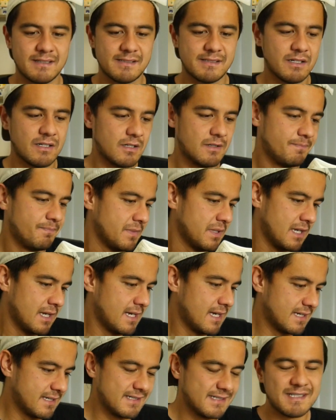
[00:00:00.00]
So
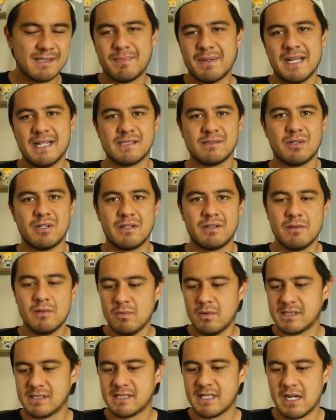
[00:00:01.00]
it just depends
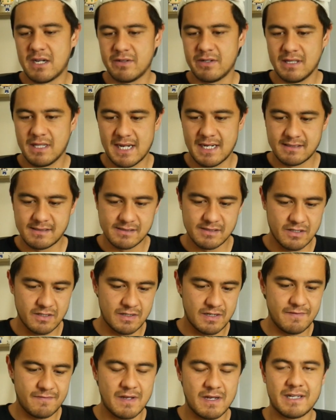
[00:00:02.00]
what style you like. So
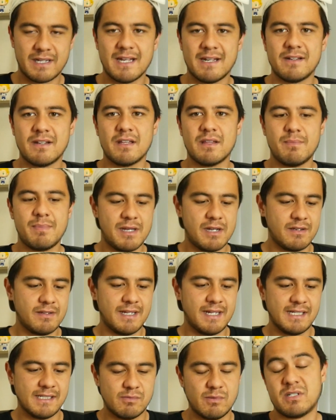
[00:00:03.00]
if I get another pair of
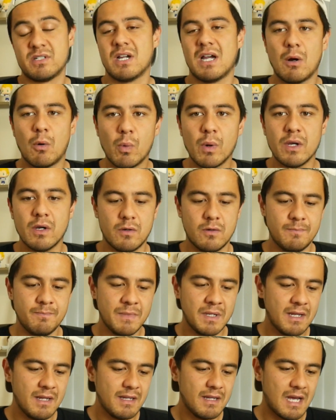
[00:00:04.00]
these, which I will,
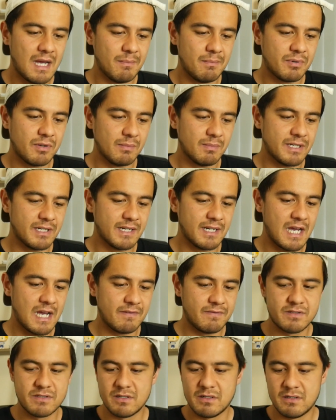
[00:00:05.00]
I'm probably going to
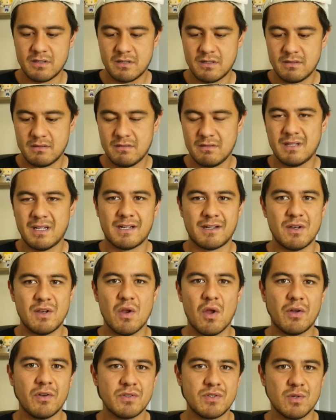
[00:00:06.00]
have to like
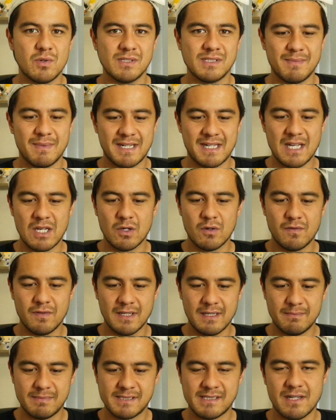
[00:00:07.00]
not do as many heel
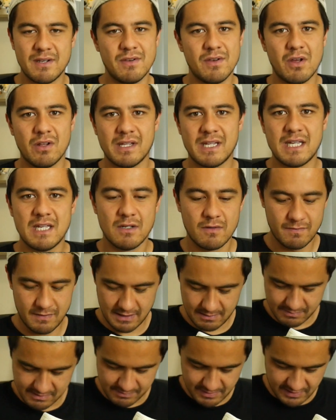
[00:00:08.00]
flips and nollie heel
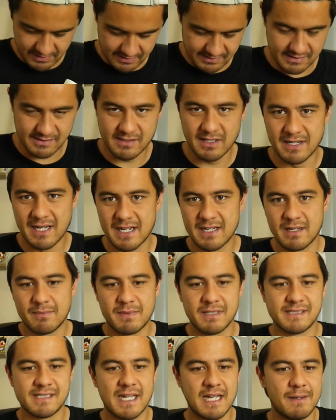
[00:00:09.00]
flips, because it's going to end up
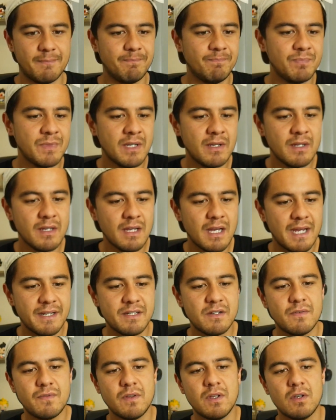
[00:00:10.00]
the same. I
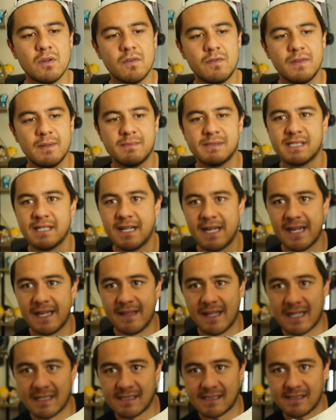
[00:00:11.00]
did a few heel flips today,
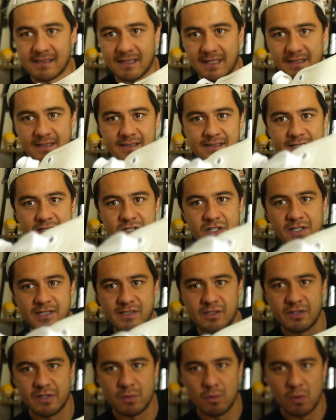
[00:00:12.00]
and that's like the stitching's
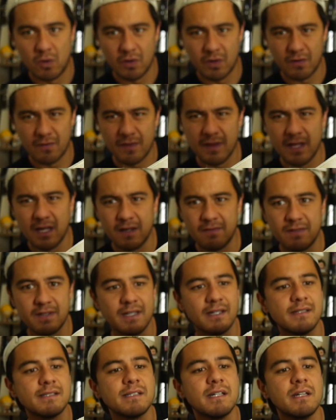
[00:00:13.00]
already worn off there, if you
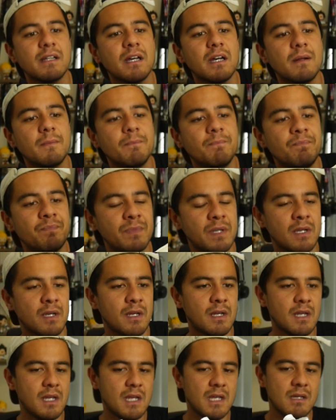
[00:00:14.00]
can see that.
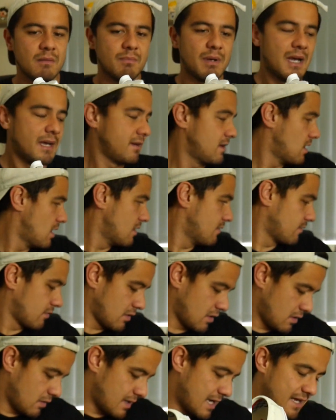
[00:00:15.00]
But
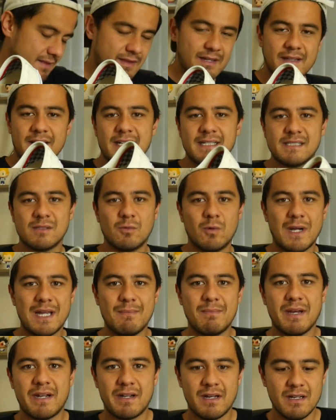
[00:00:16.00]
overall, I think these are way
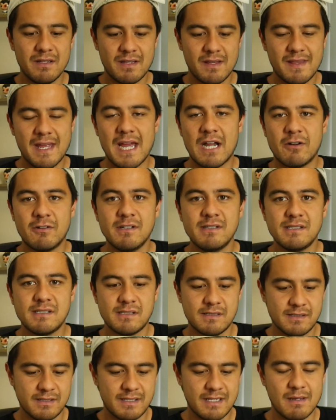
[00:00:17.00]
better than the
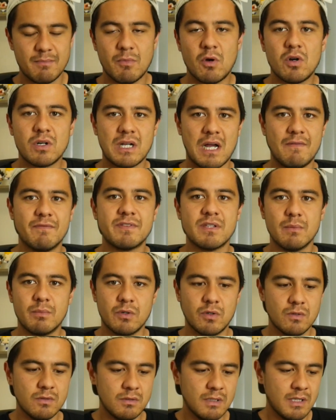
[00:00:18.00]
errors. They're more
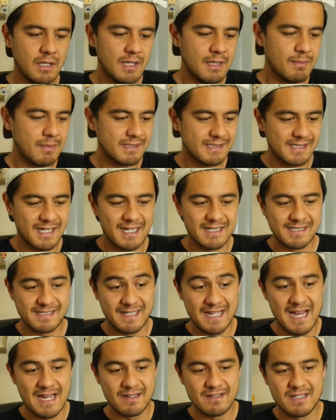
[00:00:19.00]
comfortable, besides
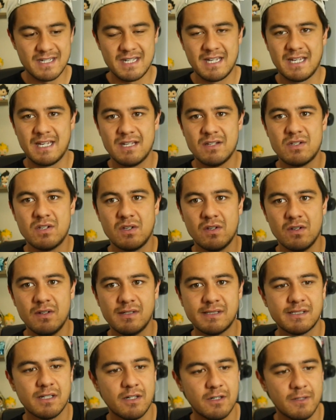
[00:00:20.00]
that digging into you.
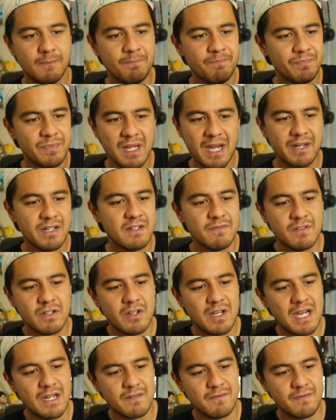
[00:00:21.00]
So I don't even
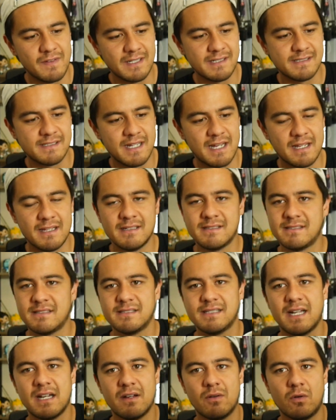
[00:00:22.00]
know how to fix that. It's
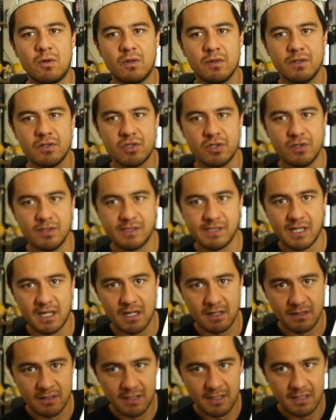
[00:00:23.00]
just how all the shoes are.